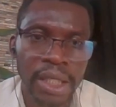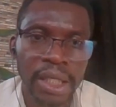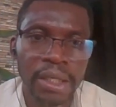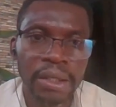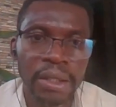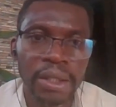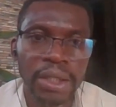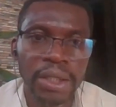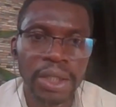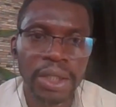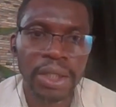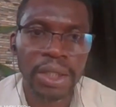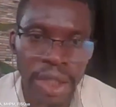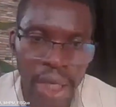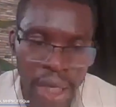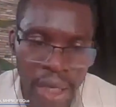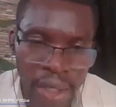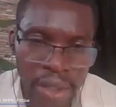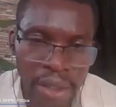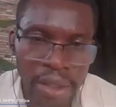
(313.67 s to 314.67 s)
the
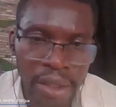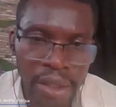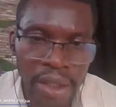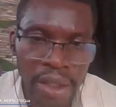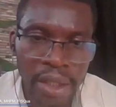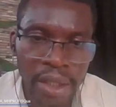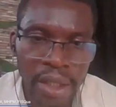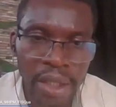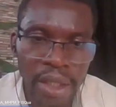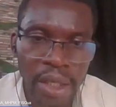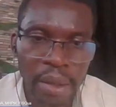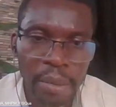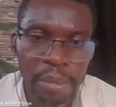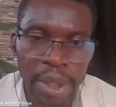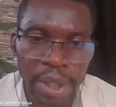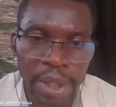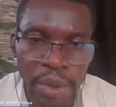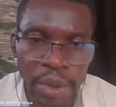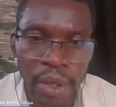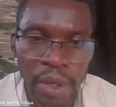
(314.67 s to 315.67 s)
Shell
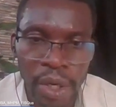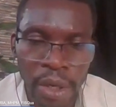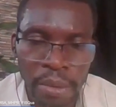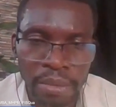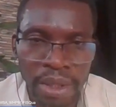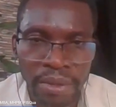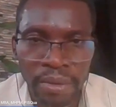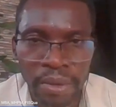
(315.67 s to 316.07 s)
Petroleum